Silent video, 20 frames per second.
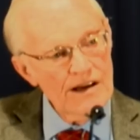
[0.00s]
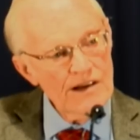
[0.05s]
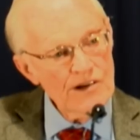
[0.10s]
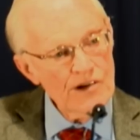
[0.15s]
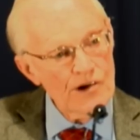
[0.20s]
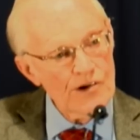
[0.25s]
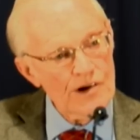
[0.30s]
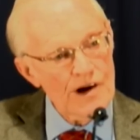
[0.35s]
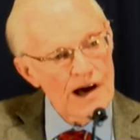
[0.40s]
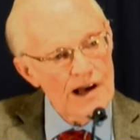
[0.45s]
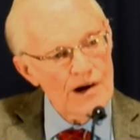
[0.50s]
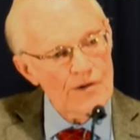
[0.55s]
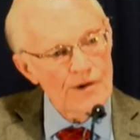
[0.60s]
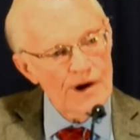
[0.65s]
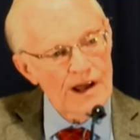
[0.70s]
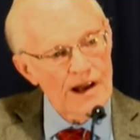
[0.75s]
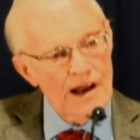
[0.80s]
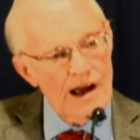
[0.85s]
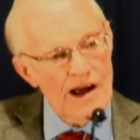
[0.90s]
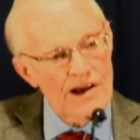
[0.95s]
You're going to
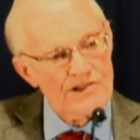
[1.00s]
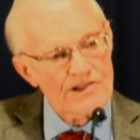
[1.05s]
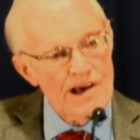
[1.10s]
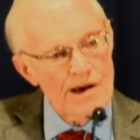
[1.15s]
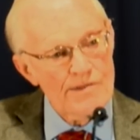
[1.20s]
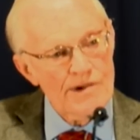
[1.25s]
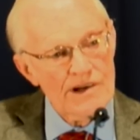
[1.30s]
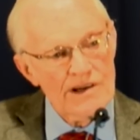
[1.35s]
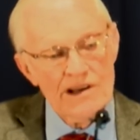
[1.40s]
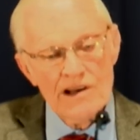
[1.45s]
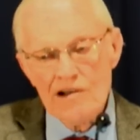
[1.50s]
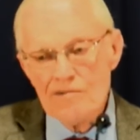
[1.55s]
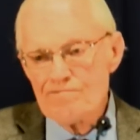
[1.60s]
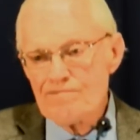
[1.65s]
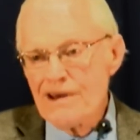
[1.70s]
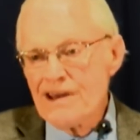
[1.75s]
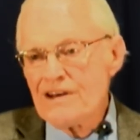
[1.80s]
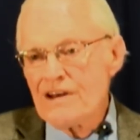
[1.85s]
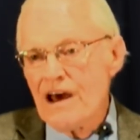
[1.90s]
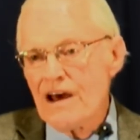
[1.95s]
realize I'm a little
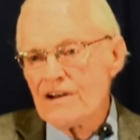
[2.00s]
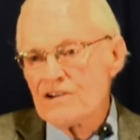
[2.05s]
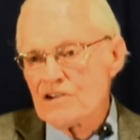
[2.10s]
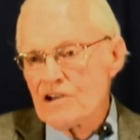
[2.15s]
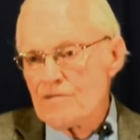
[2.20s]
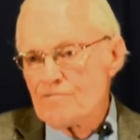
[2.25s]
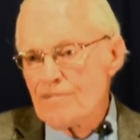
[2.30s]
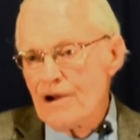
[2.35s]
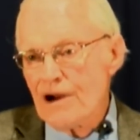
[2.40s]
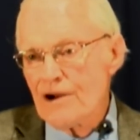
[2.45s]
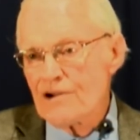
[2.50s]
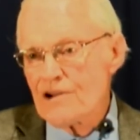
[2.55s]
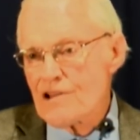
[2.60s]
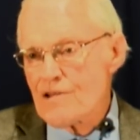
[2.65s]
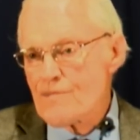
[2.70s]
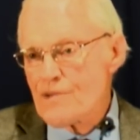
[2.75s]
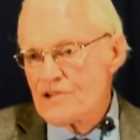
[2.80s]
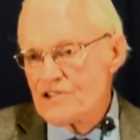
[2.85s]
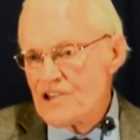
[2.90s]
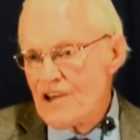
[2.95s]
peanut compared to
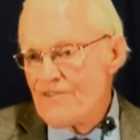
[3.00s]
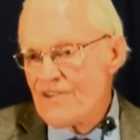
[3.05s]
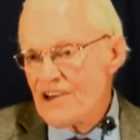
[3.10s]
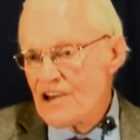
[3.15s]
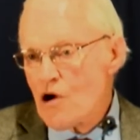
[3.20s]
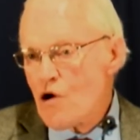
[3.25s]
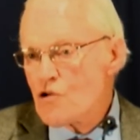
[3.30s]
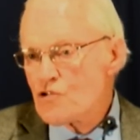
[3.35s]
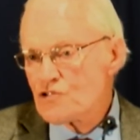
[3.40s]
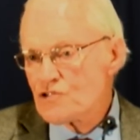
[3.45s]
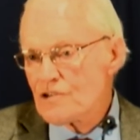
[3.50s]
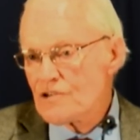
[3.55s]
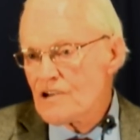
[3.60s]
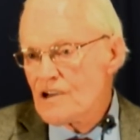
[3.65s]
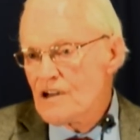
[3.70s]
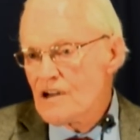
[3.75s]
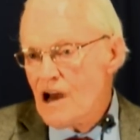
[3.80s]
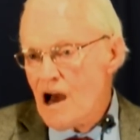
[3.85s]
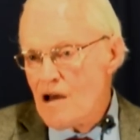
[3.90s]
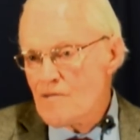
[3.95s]
the Pacific Ocean.
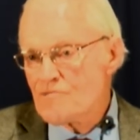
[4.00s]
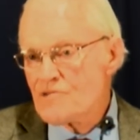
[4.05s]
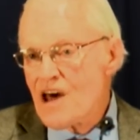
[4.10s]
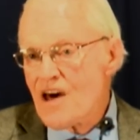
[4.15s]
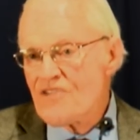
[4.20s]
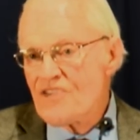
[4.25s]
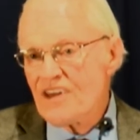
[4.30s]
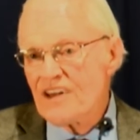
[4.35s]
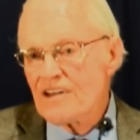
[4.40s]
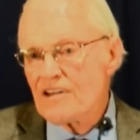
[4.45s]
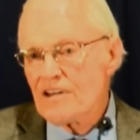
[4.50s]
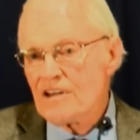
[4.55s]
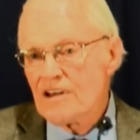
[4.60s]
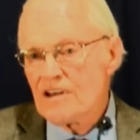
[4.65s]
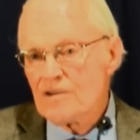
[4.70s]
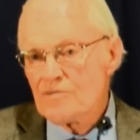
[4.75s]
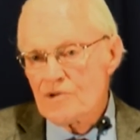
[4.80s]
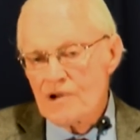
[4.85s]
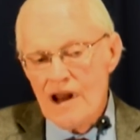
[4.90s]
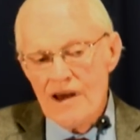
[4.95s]
I'm nothing,
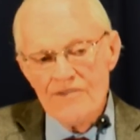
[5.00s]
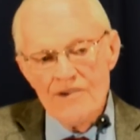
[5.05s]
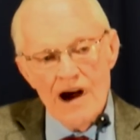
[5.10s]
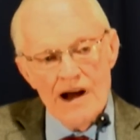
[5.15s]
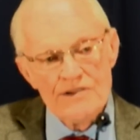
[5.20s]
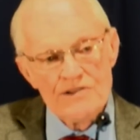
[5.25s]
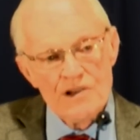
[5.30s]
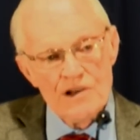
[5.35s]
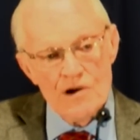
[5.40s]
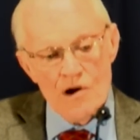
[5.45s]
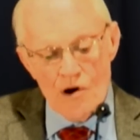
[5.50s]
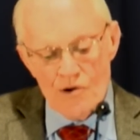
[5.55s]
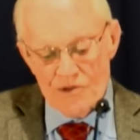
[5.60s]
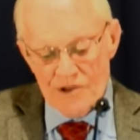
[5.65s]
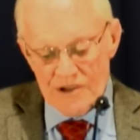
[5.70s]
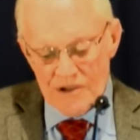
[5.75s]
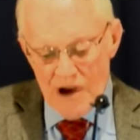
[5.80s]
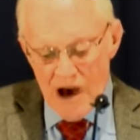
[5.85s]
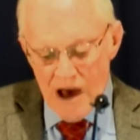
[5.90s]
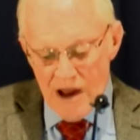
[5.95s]
but I've got to know
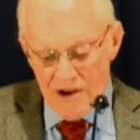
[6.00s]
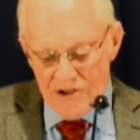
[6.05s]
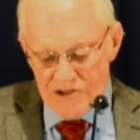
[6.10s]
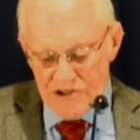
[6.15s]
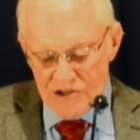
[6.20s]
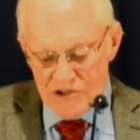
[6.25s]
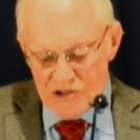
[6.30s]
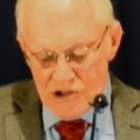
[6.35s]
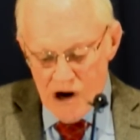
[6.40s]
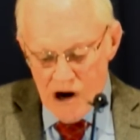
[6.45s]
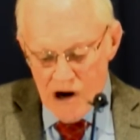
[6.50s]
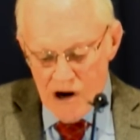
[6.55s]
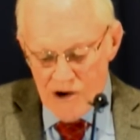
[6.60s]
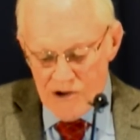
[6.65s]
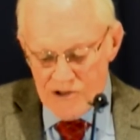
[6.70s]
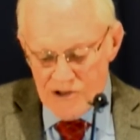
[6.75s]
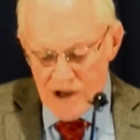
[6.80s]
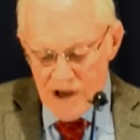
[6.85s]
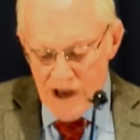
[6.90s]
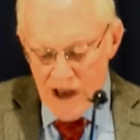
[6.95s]
that God is in
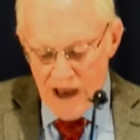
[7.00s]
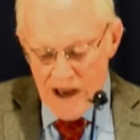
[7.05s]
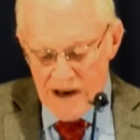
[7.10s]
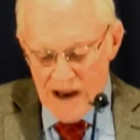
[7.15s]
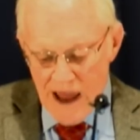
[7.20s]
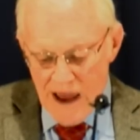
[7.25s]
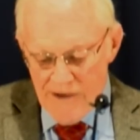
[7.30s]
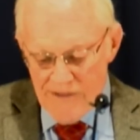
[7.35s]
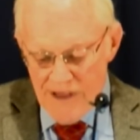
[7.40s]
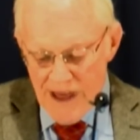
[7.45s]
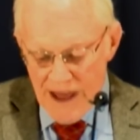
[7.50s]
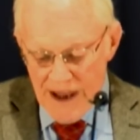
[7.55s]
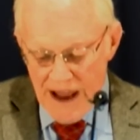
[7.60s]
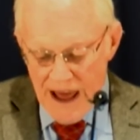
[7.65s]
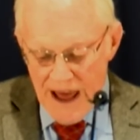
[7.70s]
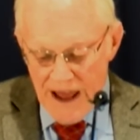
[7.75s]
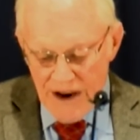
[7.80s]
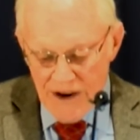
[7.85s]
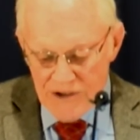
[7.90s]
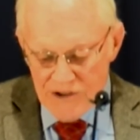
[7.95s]
charge and have that
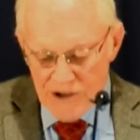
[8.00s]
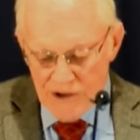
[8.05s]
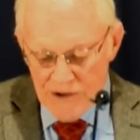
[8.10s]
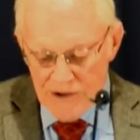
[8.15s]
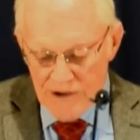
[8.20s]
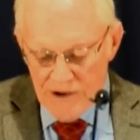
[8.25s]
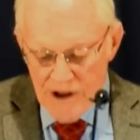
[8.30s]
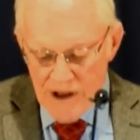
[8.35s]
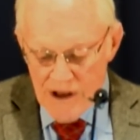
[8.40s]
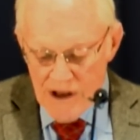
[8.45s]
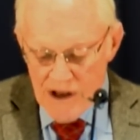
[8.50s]
attitude.